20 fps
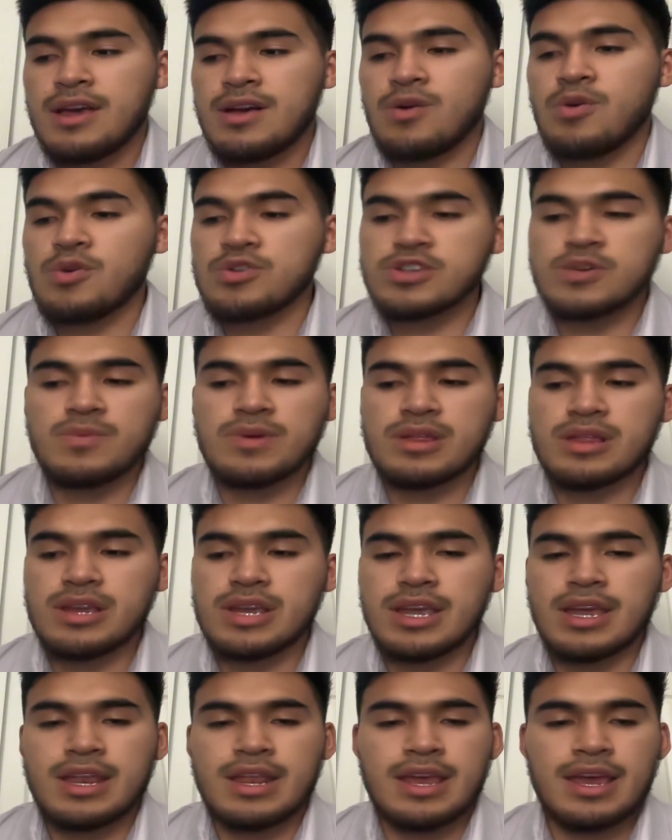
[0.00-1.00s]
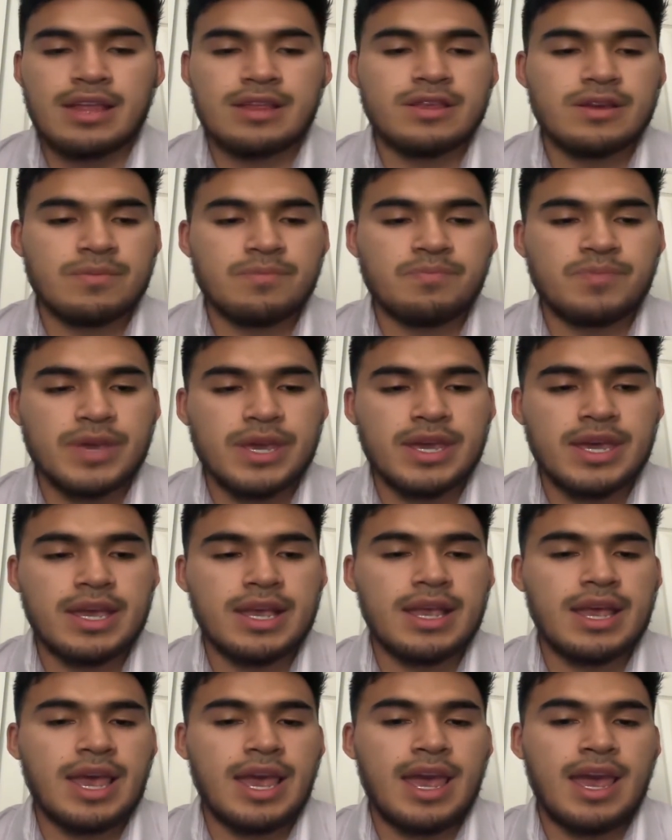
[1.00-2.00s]
Ultimately, it ended up
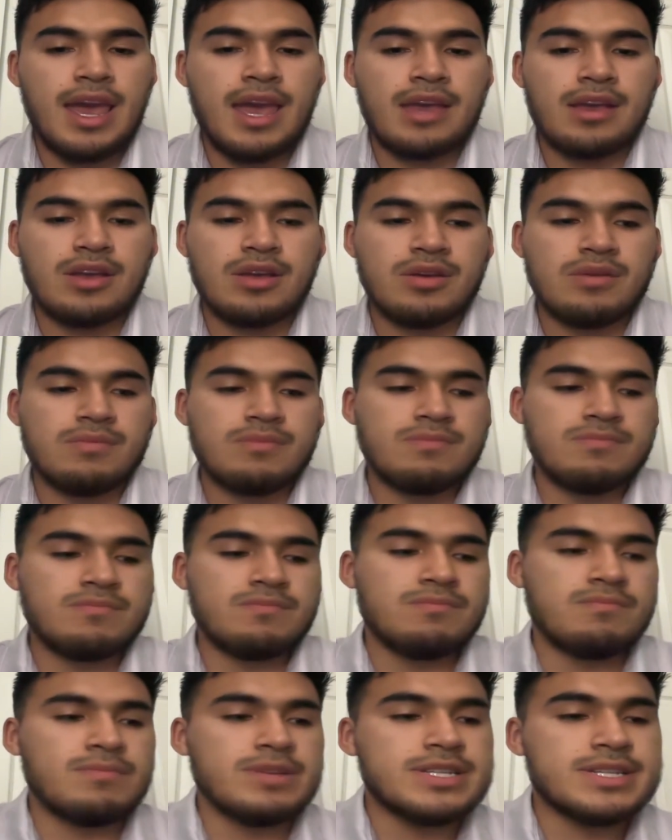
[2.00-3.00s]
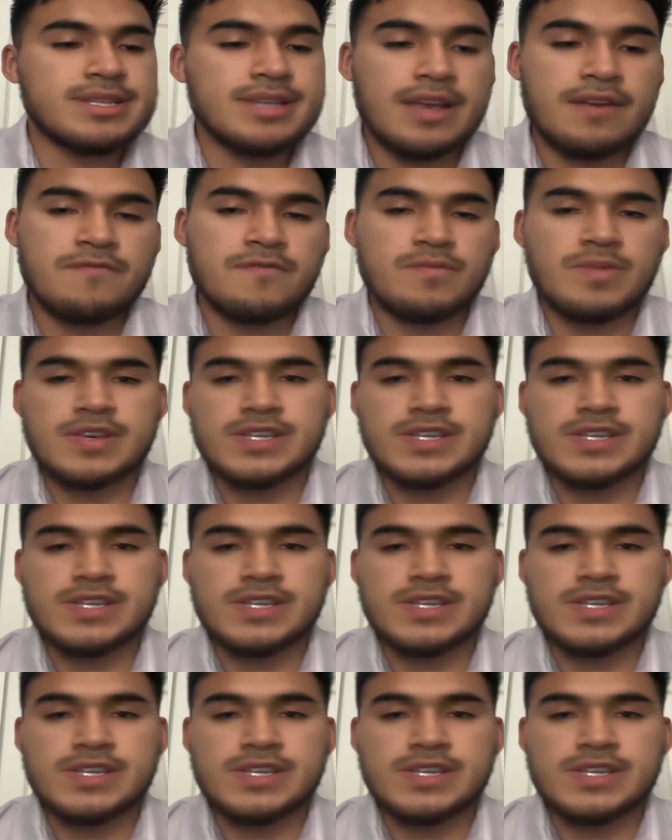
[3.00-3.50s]
being a mistake from the